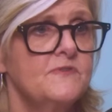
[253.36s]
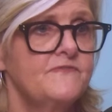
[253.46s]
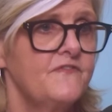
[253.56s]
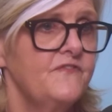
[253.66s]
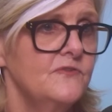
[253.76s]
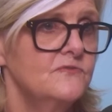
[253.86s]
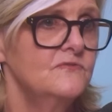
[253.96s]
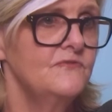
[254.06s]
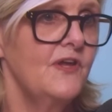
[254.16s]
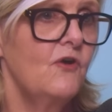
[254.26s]
to
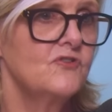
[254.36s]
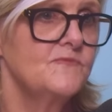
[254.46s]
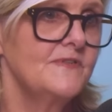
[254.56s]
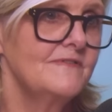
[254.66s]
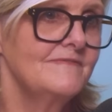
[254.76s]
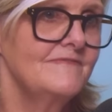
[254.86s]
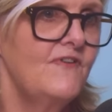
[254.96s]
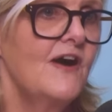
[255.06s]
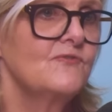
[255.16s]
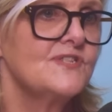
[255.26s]
fulfil the ultimate
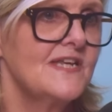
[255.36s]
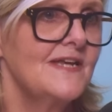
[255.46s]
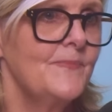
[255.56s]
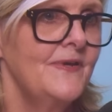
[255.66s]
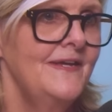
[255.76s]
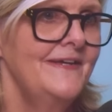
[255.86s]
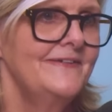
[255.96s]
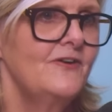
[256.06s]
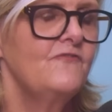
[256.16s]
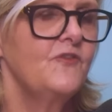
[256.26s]
final step
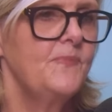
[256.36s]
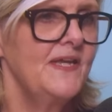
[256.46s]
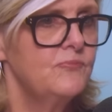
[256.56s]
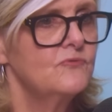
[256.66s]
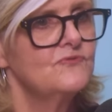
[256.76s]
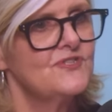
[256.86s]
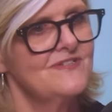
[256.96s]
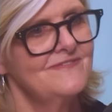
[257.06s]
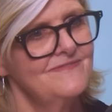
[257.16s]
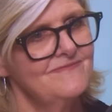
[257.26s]
of the
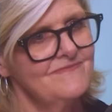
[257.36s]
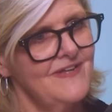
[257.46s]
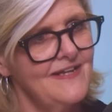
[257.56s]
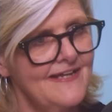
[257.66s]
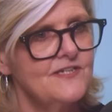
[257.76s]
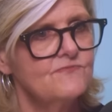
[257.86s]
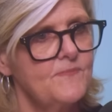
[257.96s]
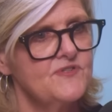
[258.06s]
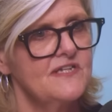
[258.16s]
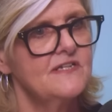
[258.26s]
people's elected
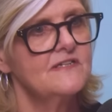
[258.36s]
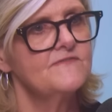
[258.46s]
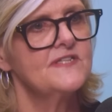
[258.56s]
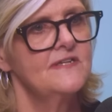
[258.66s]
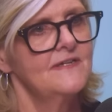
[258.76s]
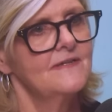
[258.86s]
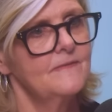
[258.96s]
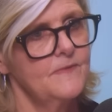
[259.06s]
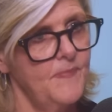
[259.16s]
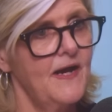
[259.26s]
representatives
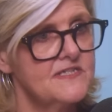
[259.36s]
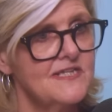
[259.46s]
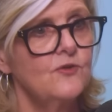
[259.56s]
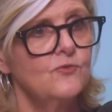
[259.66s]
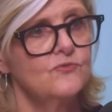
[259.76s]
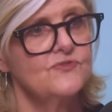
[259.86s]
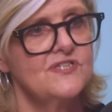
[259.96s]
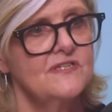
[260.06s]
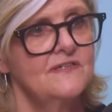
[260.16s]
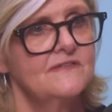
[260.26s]
passing
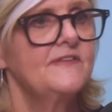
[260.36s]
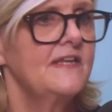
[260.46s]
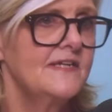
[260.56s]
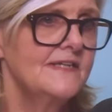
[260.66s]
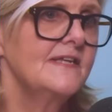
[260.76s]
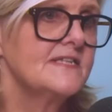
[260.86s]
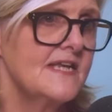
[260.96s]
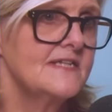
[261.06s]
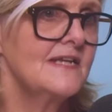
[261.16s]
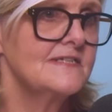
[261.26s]
laws that then need the
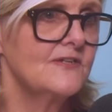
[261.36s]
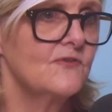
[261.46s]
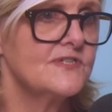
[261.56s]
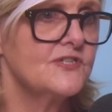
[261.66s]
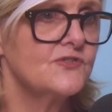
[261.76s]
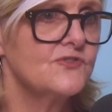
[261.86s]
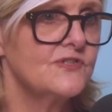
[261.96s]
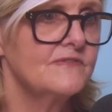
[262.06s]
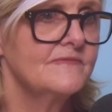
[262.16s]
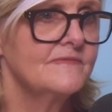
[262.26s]
assent under the Constitution.